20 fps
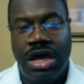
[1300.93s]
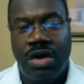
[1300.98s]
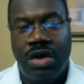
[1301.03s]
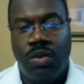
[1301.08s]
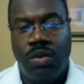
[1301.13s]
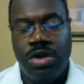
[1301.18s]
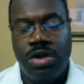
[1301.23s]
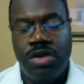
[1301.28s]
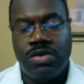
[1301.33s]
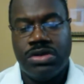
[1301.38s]

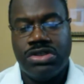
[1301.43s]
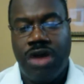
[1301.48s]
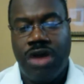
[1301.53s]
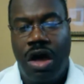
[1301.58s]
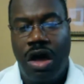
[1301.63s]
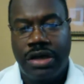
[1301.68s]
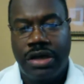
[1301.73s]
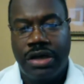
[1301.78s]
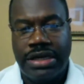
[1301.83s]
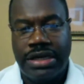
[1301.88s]
we were
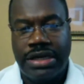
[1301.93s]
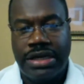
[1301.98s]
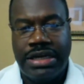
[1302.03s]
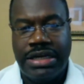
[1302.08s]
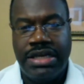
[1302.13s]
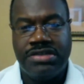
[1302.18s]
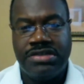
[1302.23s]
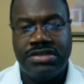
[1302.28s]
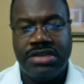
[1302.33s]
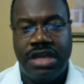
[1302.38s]
talking,
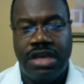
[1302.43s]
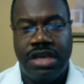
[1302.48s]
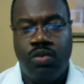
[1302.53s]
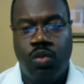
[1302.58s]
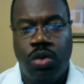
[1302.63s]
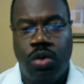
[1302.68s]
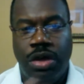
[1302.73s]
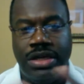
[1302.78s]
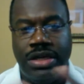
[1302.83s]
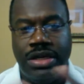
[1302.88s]
and he
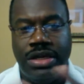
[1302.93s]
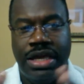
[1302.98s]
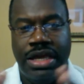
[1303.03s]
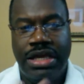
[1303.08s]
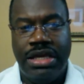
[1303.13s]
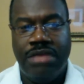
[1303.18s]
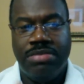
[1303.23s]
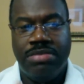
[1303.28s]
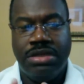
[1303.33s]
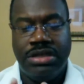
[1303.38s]
said one day
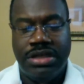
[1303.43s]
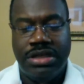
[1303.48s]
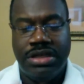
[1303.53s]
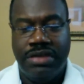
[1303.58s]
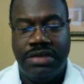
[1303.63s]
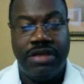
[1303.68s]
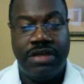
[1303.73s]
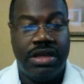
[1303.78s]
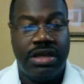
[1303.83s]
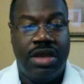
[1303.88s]
he
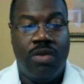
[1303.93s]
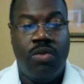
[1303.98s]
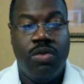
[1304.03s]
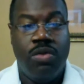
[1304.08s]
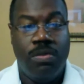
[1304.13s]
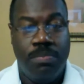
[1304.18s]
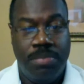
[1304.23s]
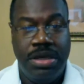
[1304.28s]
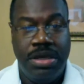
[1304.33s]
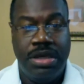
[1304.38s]
believed that there
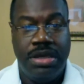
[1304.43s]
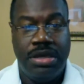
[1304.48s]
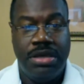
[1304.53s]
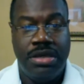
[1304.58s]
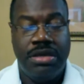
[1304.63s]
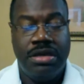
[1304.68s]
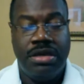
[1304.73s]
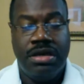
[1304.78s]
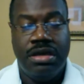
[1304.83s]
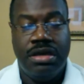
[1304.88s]
will
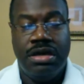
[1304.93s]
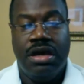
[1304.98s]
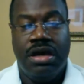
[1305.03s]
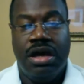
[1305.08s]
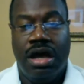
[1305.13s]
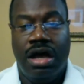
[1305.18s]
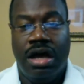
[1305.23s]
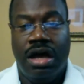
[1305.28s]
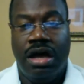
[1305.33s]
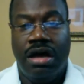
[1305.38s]
be
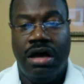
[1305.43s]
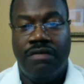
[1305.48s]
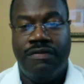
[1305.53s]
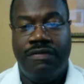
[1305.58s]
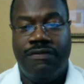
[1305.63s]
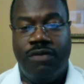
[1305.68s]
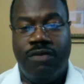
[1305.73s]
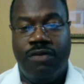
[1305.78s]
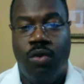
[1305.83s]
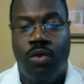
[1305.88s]

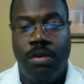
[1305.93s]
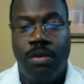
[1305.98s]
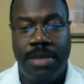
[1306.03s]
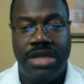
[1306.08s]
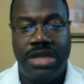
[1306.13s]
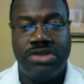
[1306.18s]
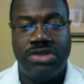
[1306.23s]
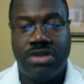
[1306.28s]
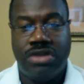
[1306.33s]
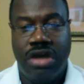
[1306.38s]
4
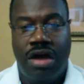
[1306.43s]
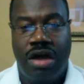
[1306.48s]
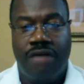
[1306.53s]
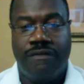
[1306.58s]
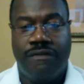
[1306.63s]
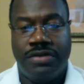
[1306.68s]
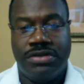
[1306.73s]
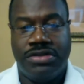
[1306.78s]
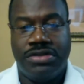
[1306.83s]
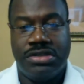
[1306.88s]
major
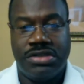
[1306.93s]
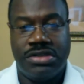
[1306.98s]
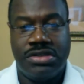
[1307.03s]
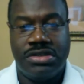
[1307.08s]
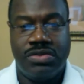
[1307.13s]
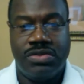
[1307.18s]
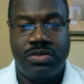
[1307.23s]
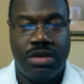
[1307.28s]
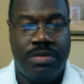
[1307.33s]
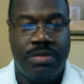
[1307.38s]

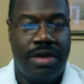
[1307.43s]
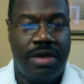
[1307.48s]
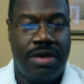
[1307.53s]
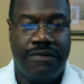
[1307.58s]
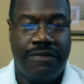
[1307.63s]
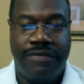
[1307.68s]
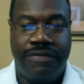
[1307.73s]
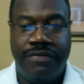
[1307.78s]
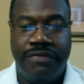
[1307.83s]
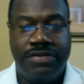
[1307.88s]
conferences with
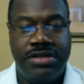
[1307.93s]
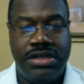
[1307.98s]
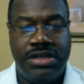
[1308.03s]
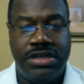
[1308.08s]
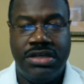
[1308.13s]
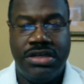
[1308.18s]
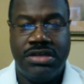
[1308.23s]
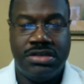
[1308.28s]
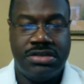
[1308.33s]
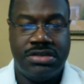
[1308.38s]
about
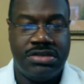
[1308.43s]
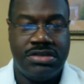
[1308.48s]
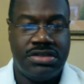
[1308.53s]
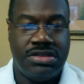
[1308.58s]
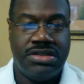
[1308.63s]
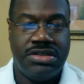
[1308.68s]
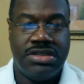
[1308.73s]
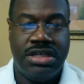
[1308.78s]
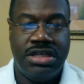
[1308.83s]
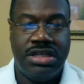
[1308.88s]
15 to
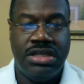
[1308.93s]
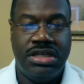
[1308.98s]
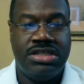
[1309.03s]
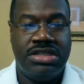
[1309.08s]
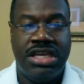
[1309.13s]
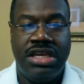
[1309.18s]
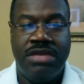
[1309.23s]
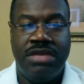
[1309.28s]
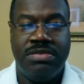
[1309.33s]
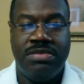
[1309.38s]
16
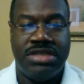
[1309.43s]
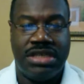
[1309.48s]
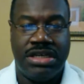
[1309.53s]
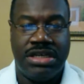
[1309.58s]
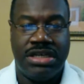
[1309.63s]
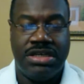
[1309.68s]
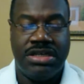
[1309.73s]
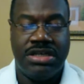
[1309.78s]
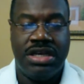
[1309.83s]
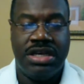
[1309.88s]
teams in
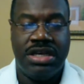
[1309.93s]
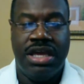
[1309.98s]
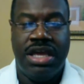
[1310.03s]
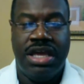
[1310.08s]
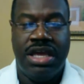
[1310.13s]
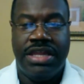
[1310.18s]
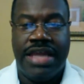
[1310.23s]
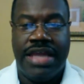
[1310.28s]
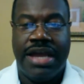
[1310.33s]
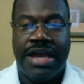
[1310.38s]
it
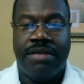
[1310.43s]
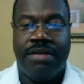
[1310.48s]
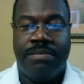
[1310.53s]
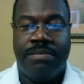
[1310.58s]
that